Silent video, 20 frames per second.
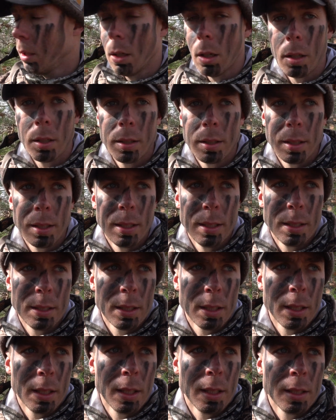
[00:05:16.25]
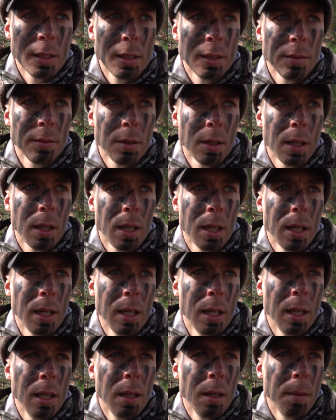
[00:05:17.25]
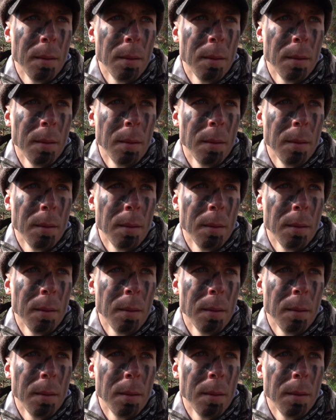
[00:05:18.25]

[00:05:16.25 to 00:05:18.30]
gun season is if I